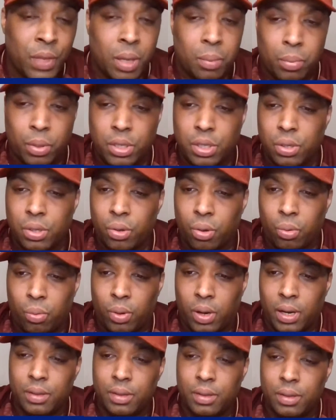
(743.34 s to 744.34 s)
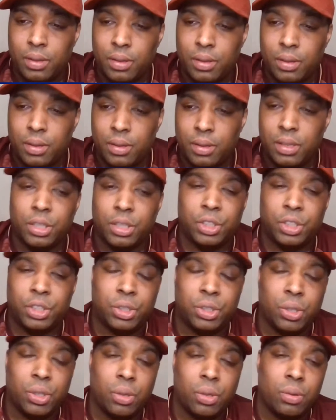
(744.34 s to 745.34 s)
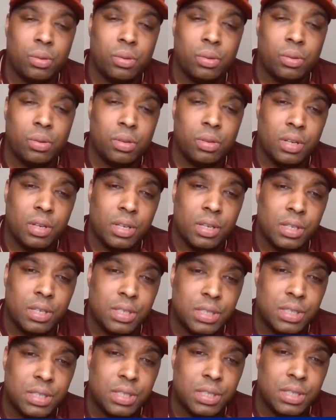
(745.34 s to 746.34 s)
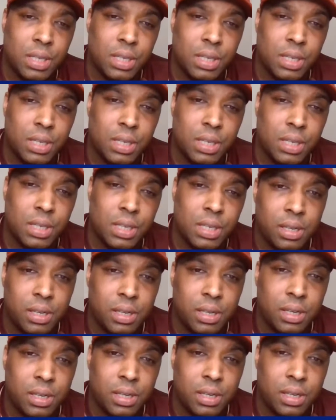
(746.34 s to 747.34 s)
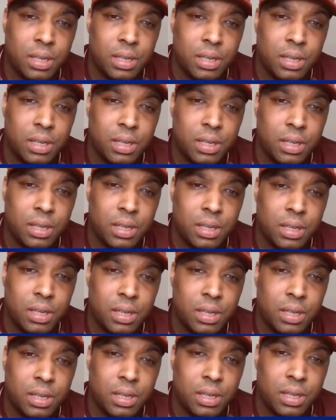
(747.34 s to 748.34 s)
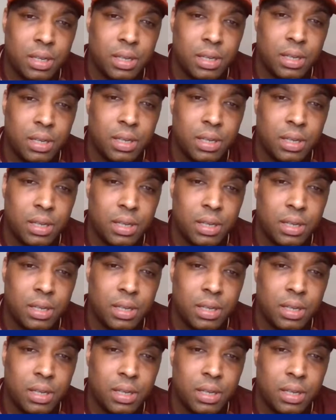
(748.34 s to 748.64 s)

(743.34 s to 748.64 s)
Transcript: But you know what? It showed us in a resilient light.